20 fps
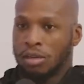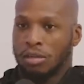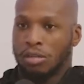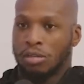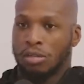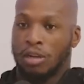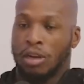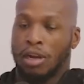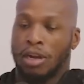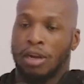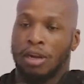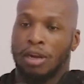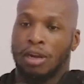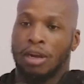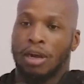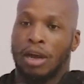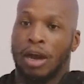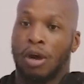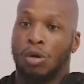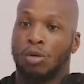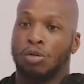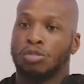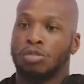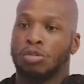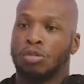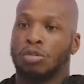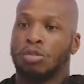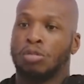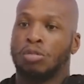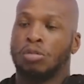So then I
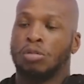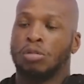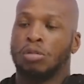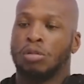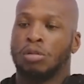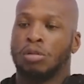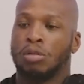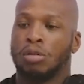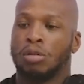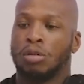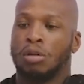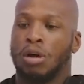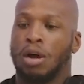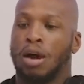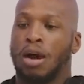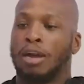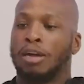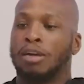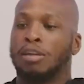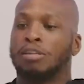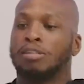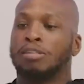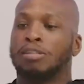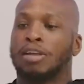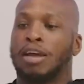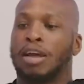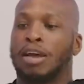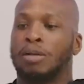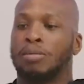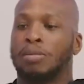also
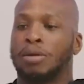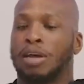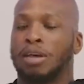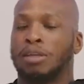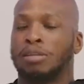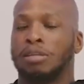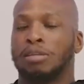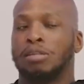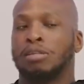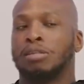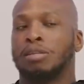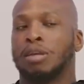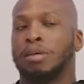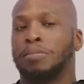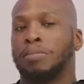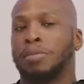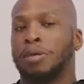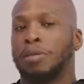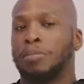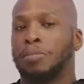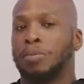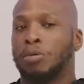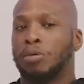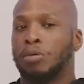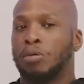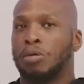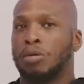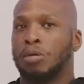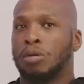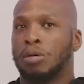understand when I see some
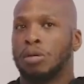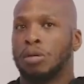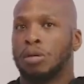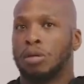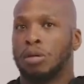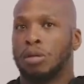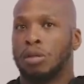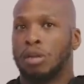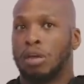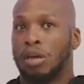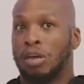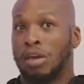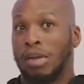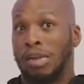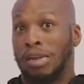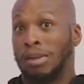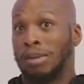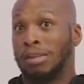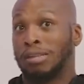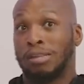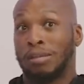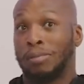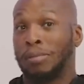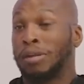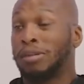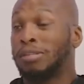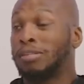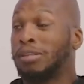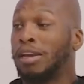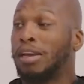people in the
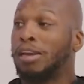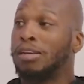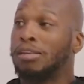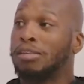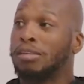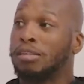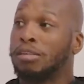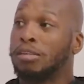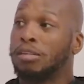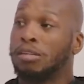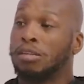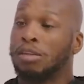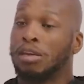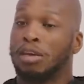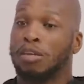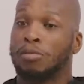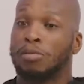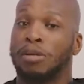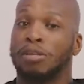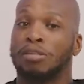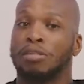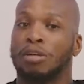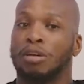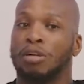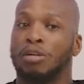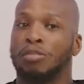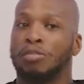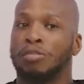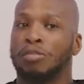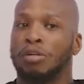similar statuses as
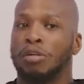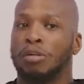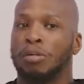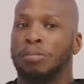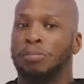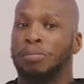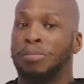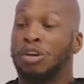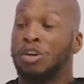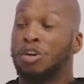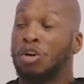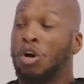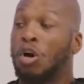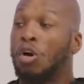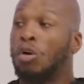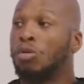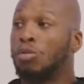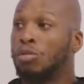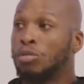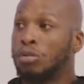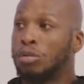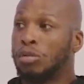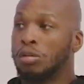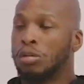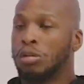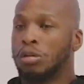myself be cold.